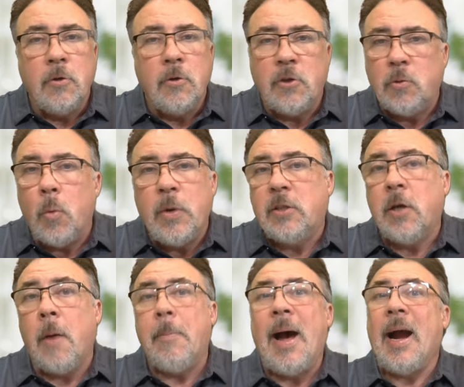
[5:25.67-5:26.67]
just what we
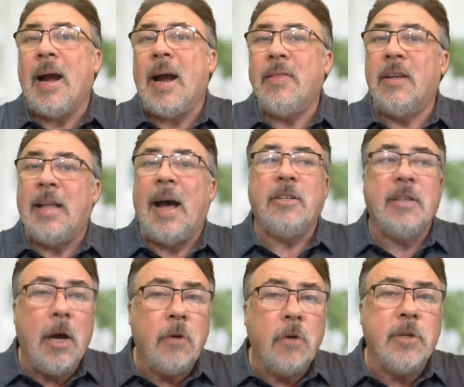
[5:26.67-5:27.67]
saw back in the
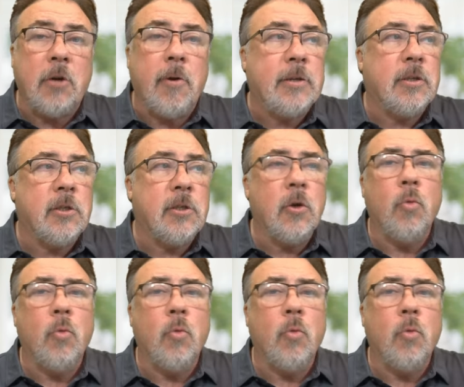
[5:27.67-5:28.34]
last housing crisis.